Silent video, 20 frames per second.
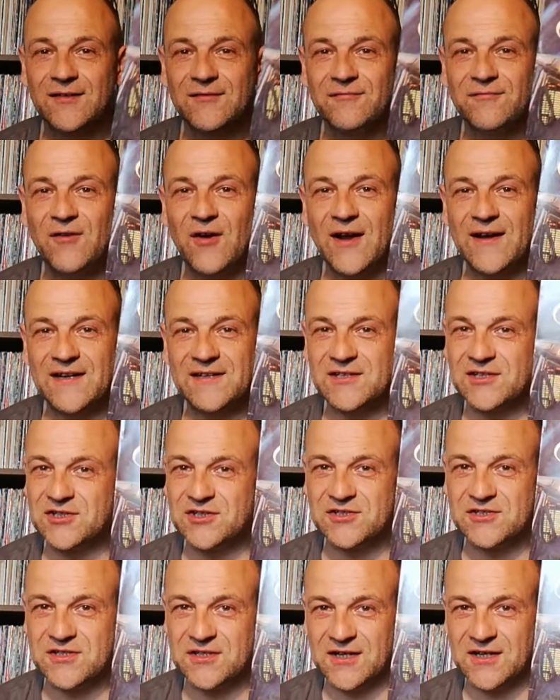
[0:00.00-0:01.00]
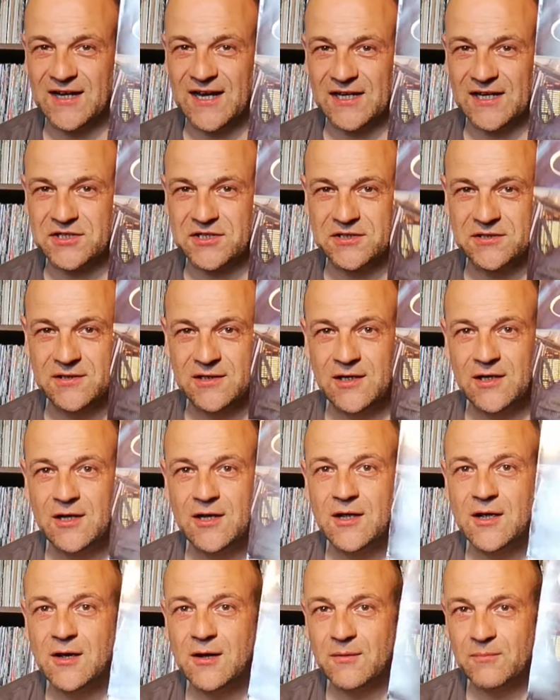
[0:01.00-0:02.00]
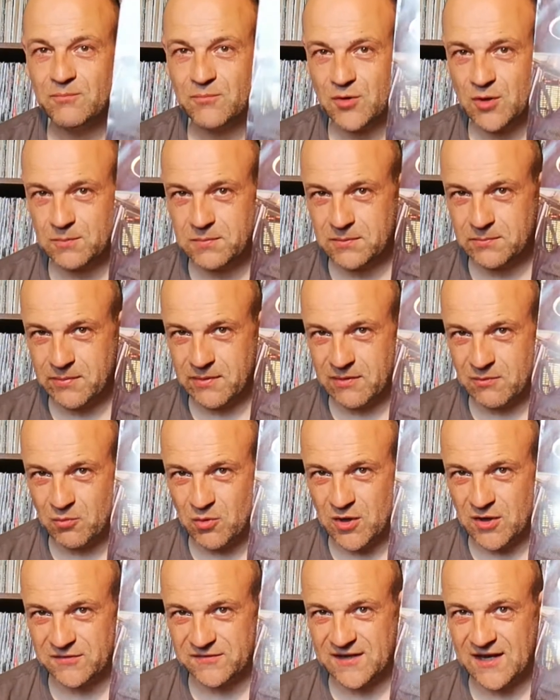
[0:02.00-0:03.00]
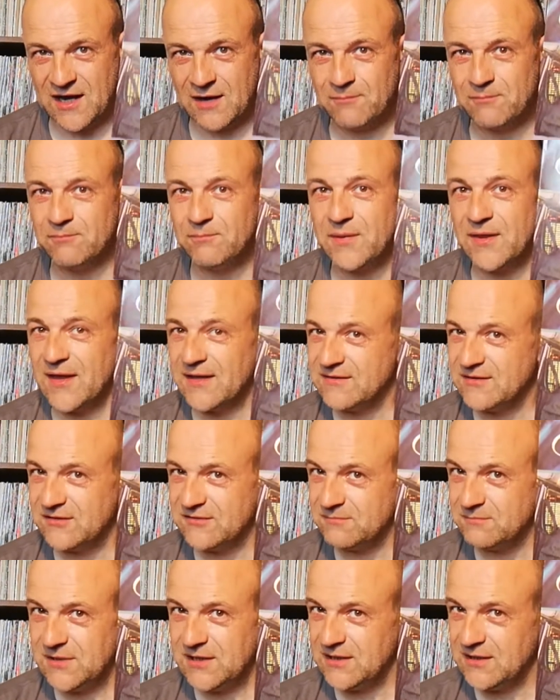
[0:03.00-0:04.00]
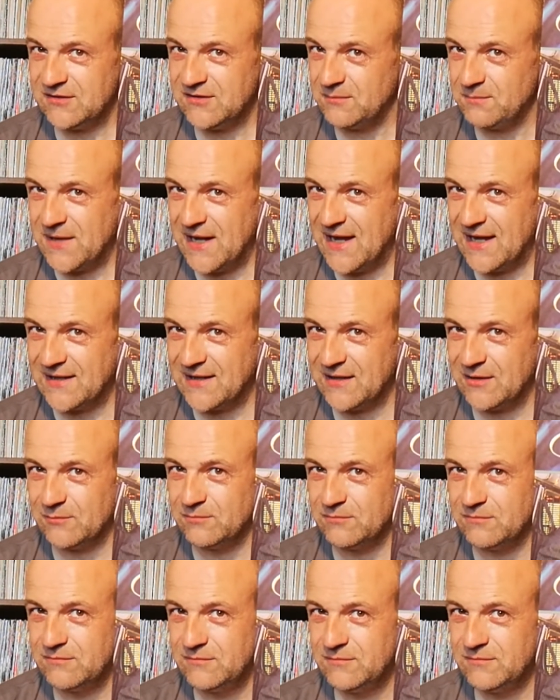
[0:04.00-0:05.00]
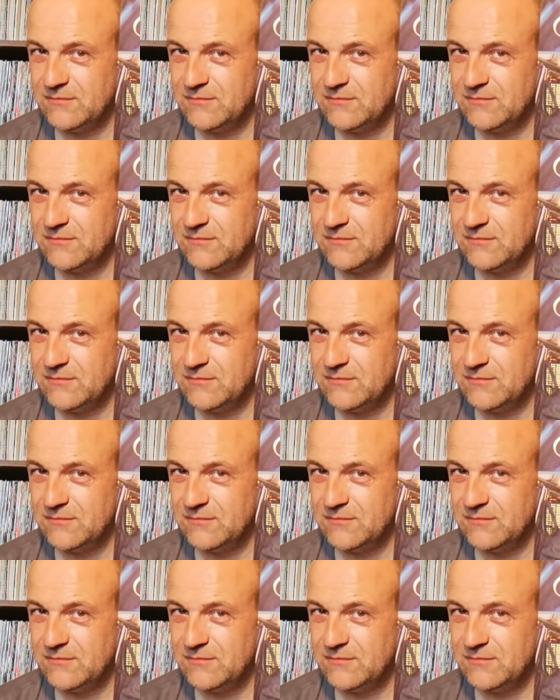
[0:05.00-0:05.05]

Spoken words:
Fine addition to the collection. Probably the worst album, but that doesn't mean it's a bad album.